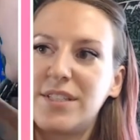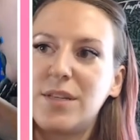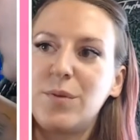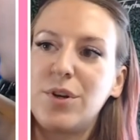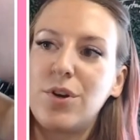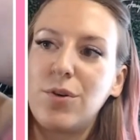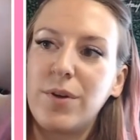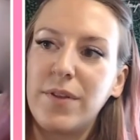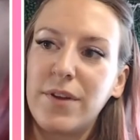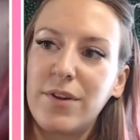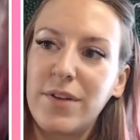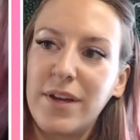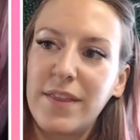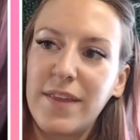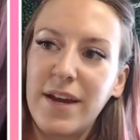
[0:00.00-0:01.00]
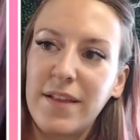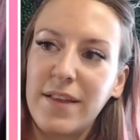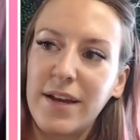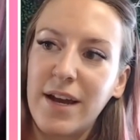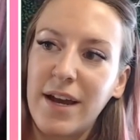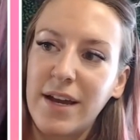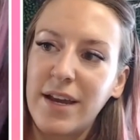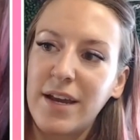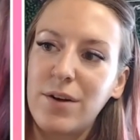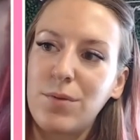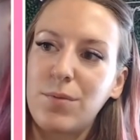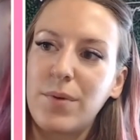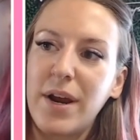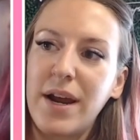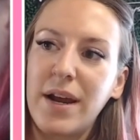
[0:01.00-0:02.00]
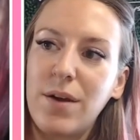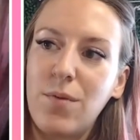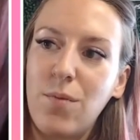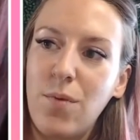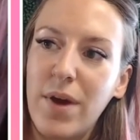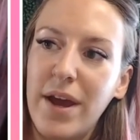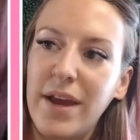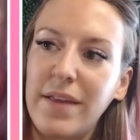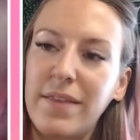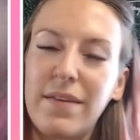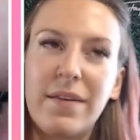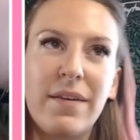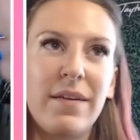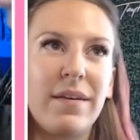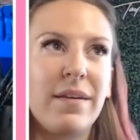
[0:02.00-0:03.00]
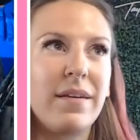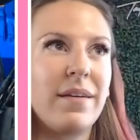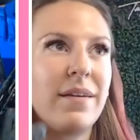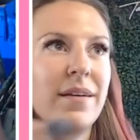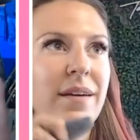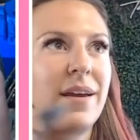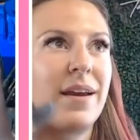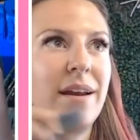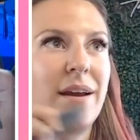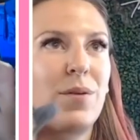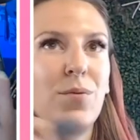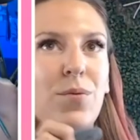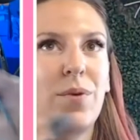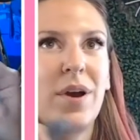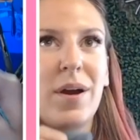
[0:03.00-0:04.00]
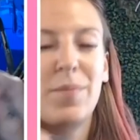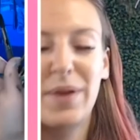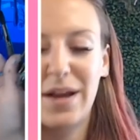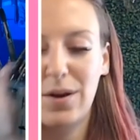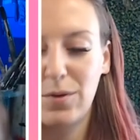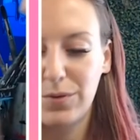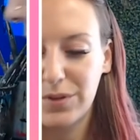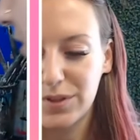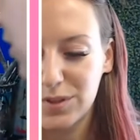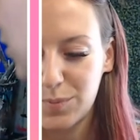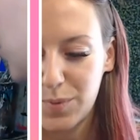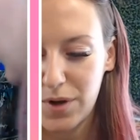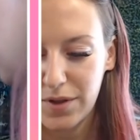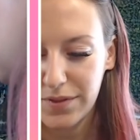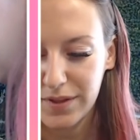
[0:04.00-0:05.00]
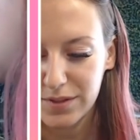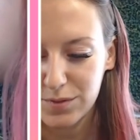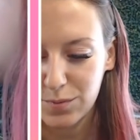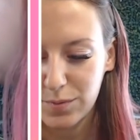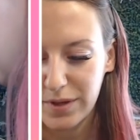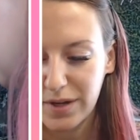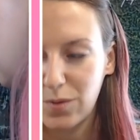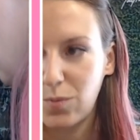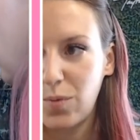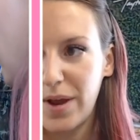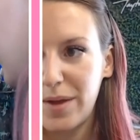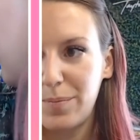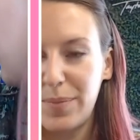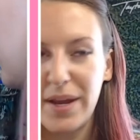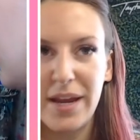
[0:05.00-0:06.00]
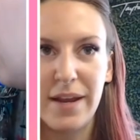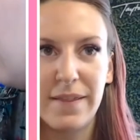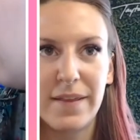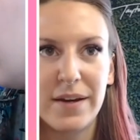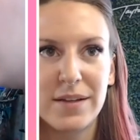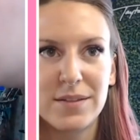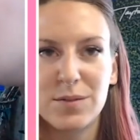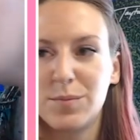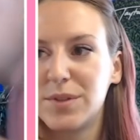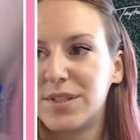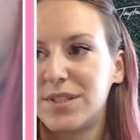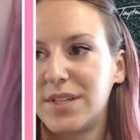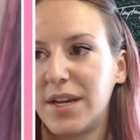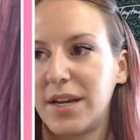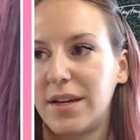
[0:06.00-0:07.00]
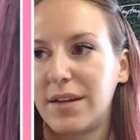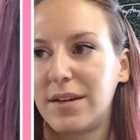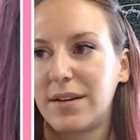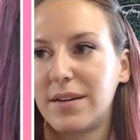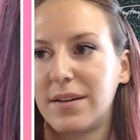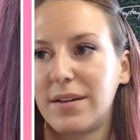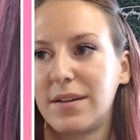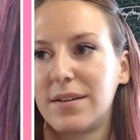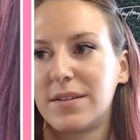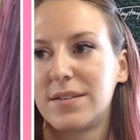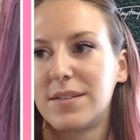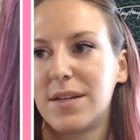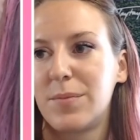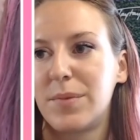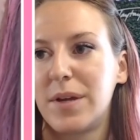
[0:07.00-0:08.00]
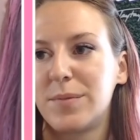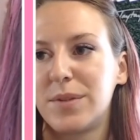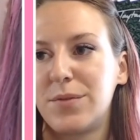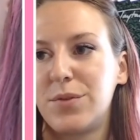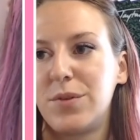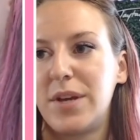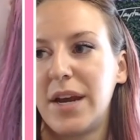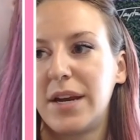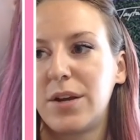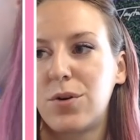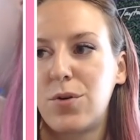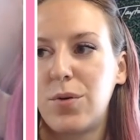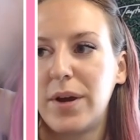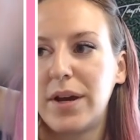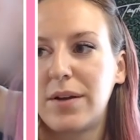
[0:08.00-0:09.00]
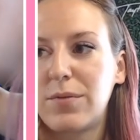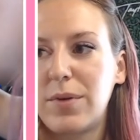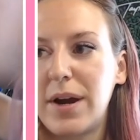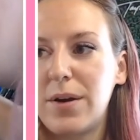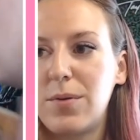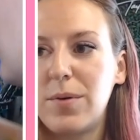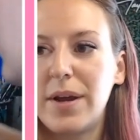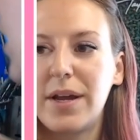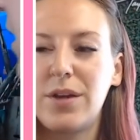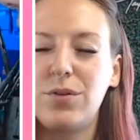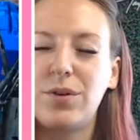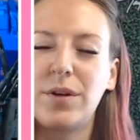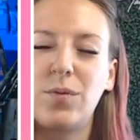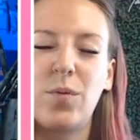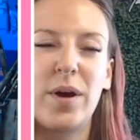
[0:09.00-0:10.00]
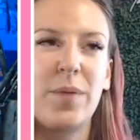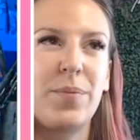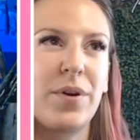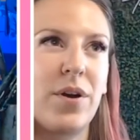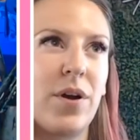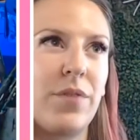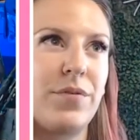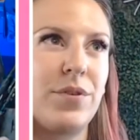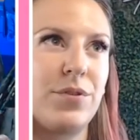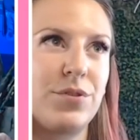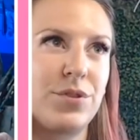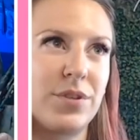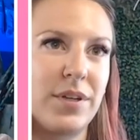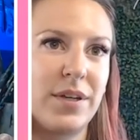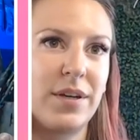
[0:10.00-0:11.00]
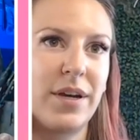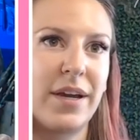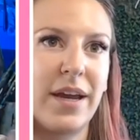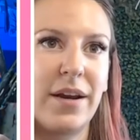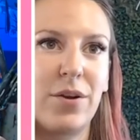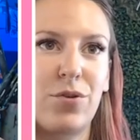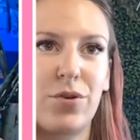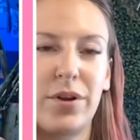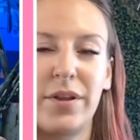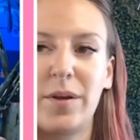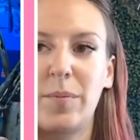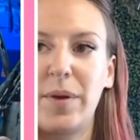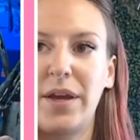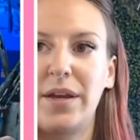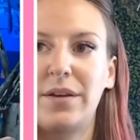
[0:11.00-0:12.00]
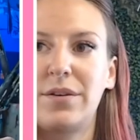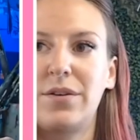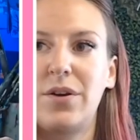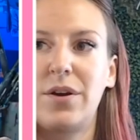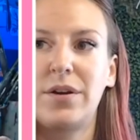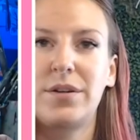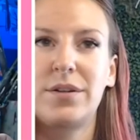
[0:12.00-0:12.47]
me go in there like that, like I get a rag wet and I rub out the spot that's like a wet paint that is a mistake. Sometimes if you get it quick right away, you can wipe it off usually. Again, acrylic paint's not